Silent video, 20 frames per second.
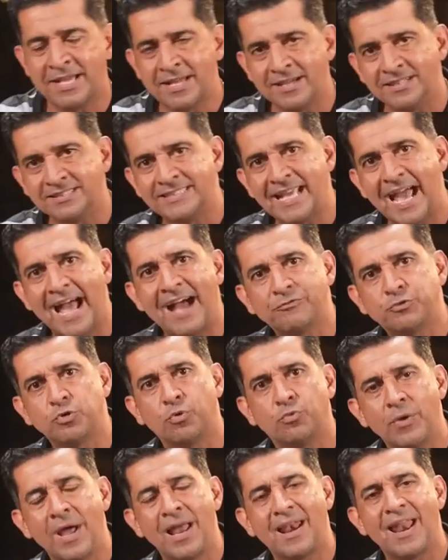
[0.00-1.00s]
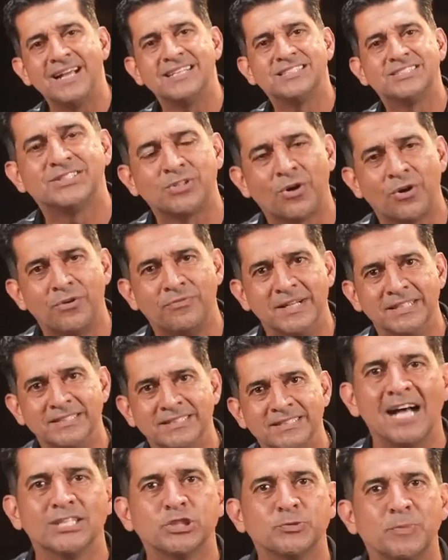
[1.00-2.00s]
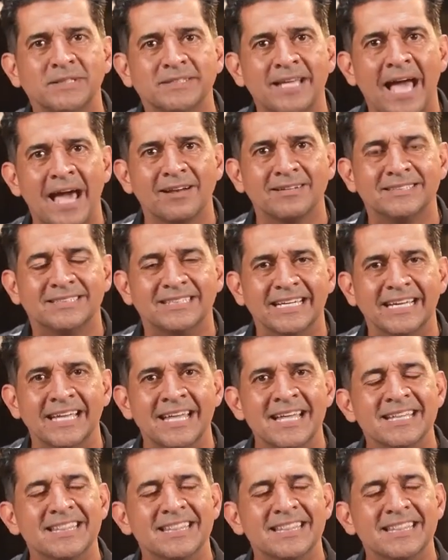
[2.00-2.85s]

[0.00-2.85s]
Because they have to realize service, hospitality,